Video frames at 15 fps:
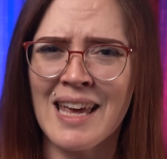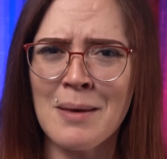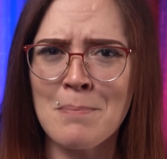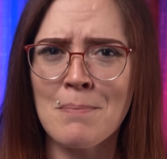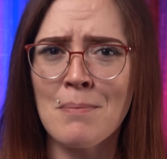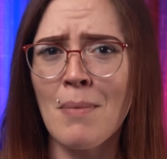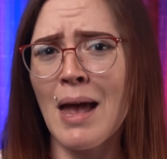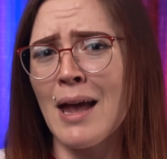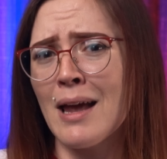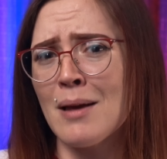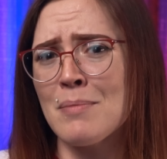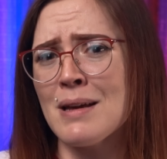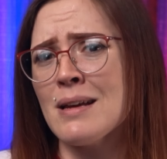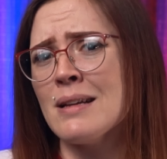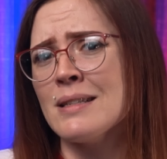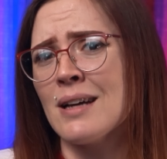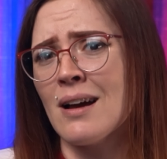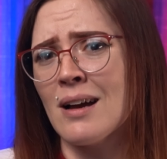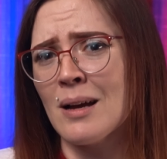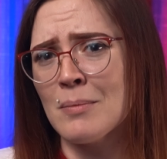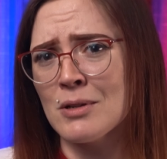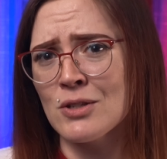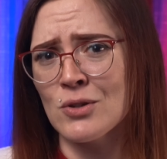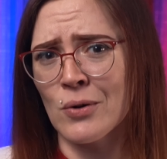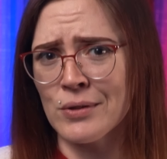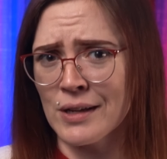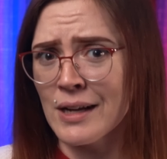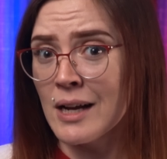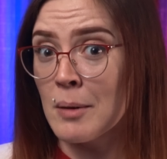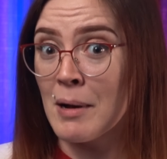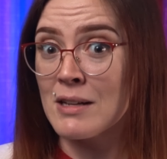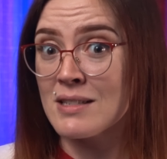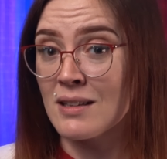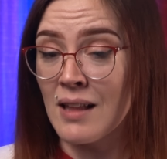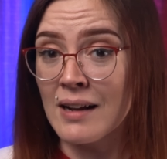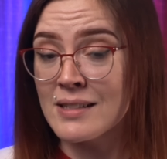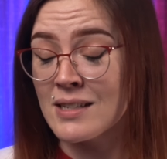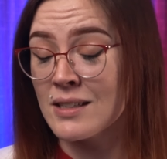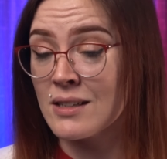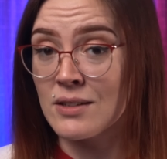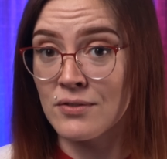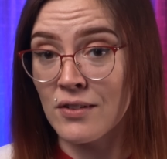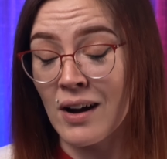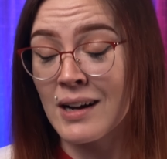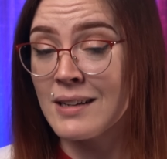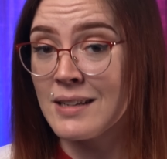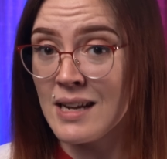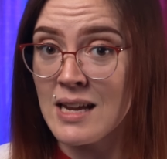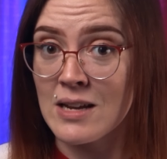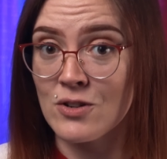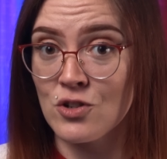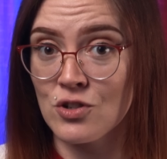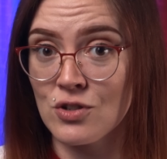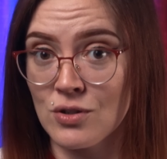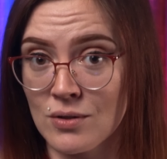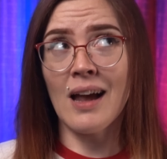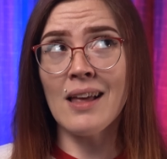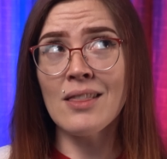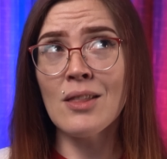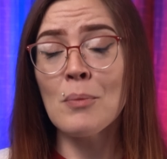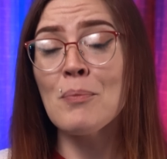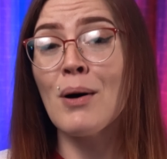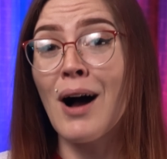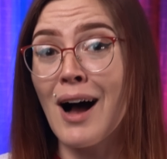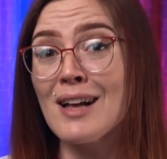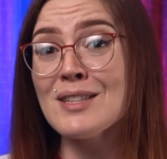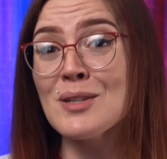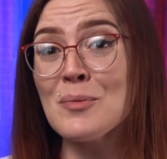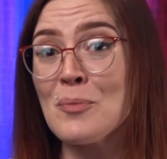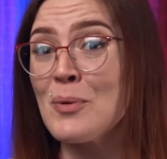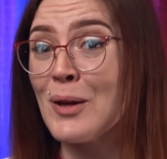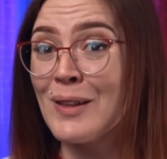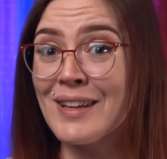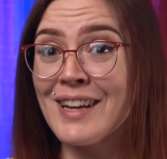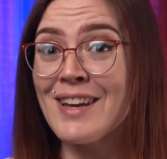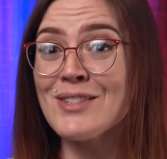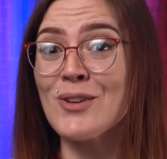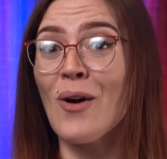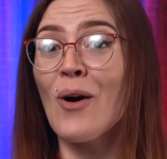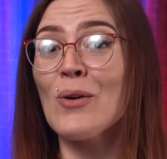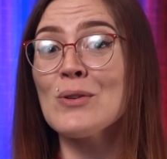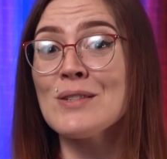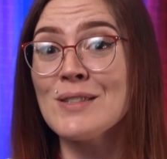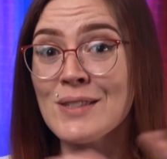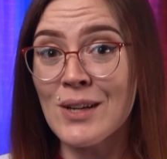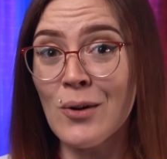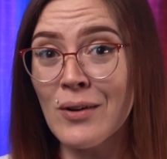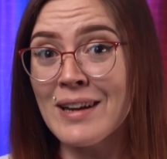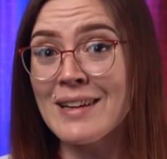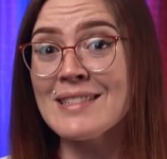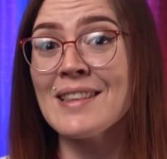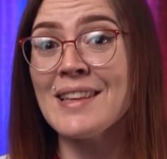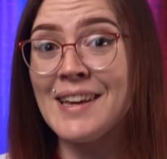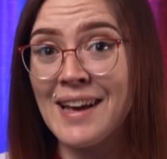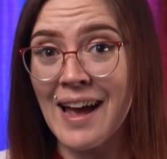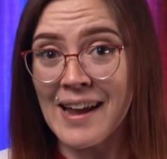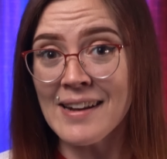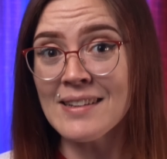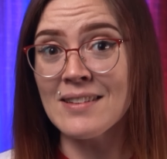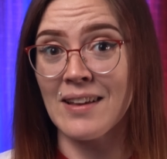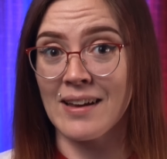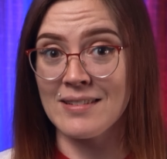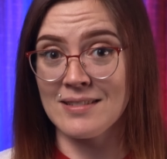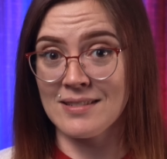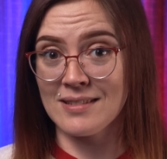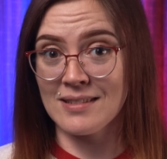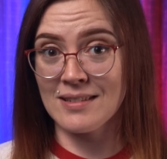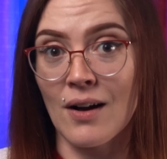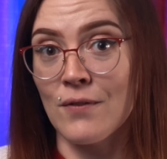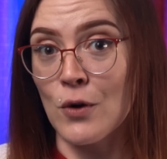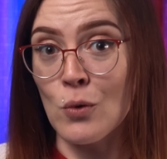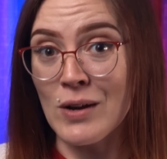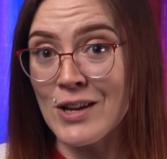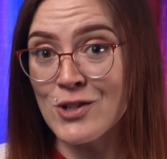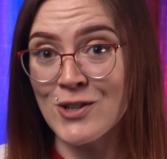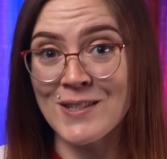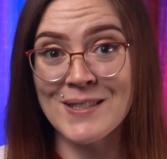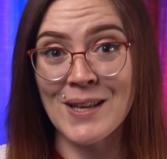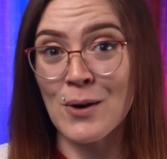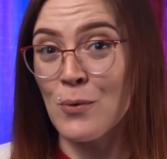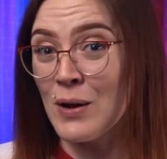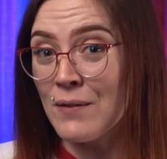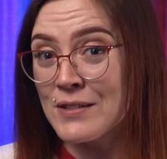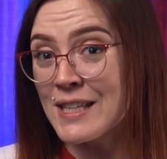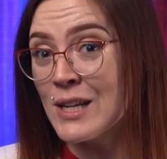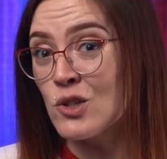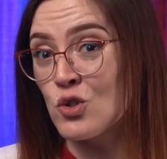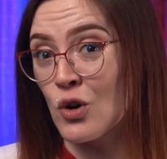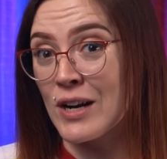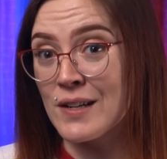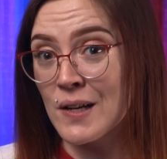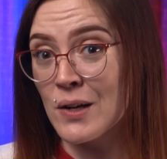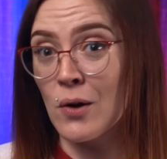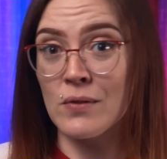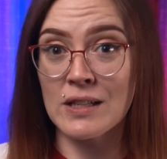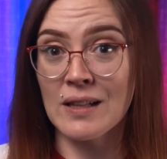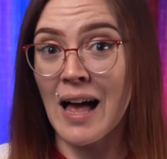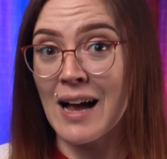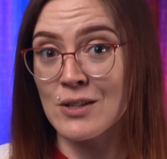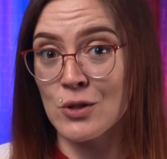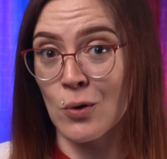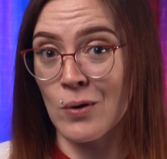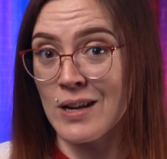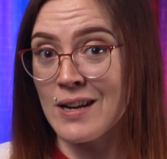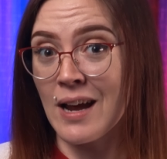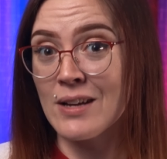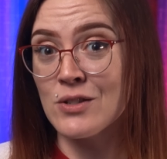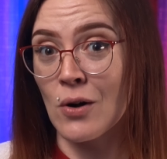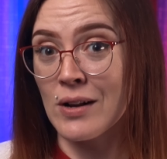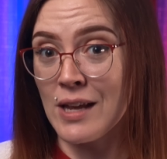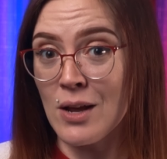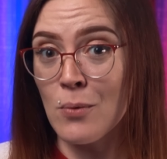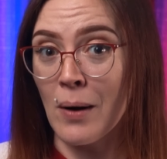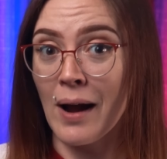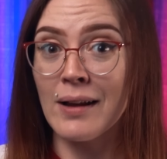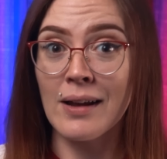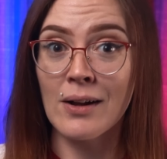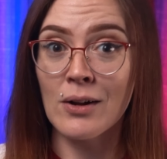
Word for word: it may be time to start thinking about selecting a defined niche. And the possibilities are seriously endless. A few niches that we've seen trending over the last 30 days on E-Rank